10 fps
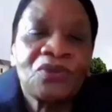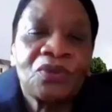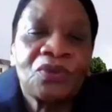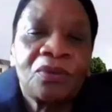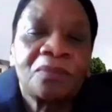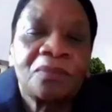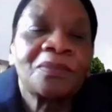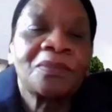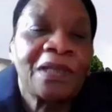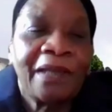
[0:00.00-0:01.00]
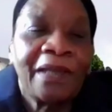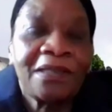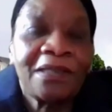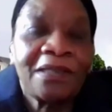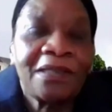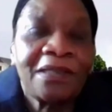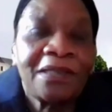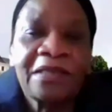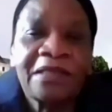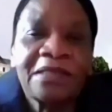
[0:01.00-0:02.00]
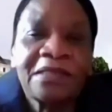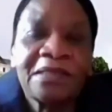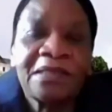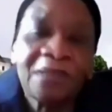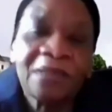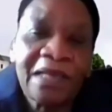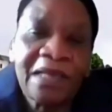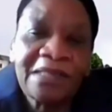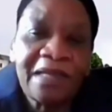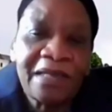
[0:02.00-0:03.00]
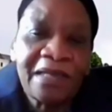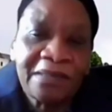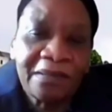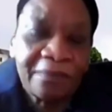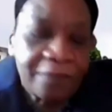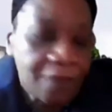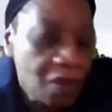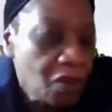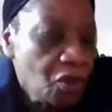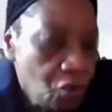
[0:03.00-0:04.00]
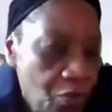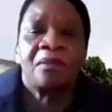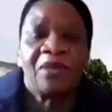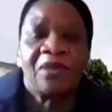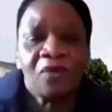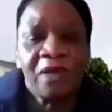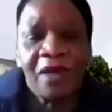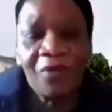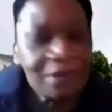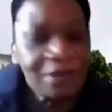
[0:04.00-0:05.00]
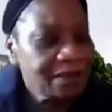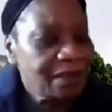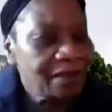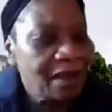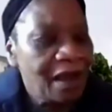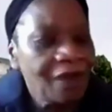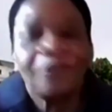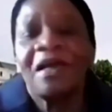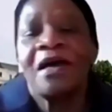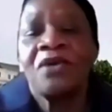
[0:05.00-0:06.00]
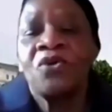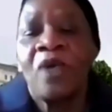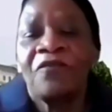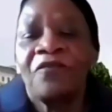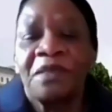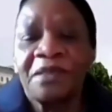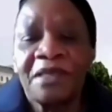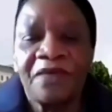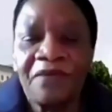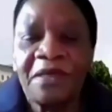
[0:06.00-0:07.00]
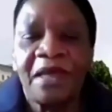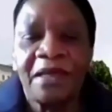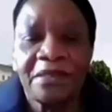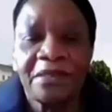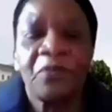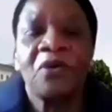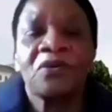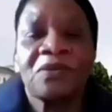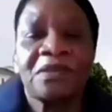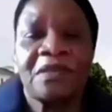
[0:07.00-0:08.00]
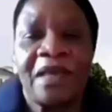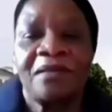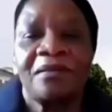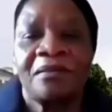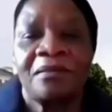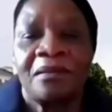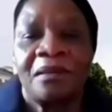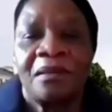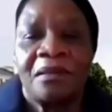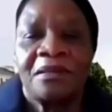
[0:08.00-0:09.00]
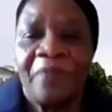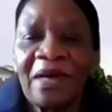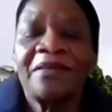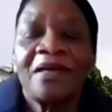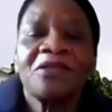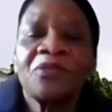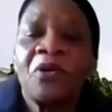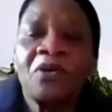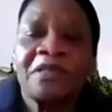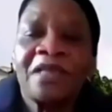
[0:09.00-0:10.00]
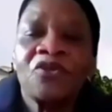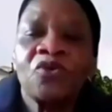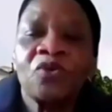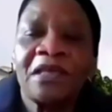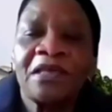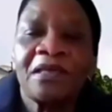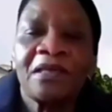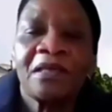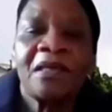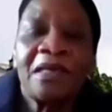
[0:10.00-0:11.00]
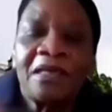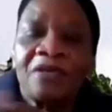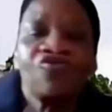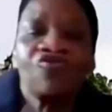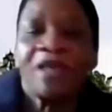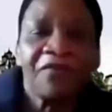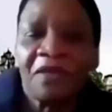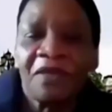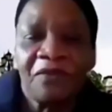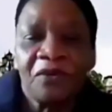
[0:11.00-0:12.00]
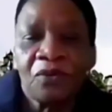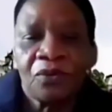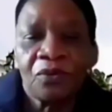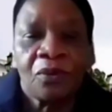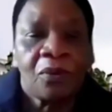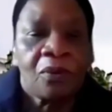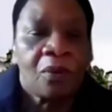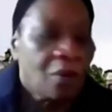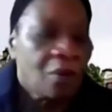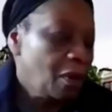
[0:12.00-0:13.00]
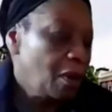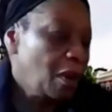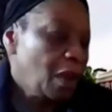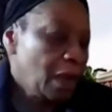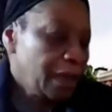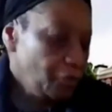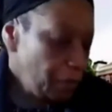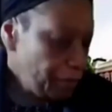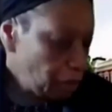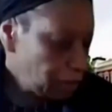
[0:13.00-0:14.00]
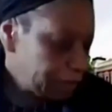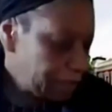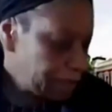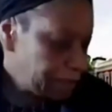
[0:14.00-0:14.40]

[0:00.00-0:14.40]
Zulu, can I respond to that? That is statism. But you cannot, after you have been given a response, then demand the response that you think he should have given you. Can we proceed?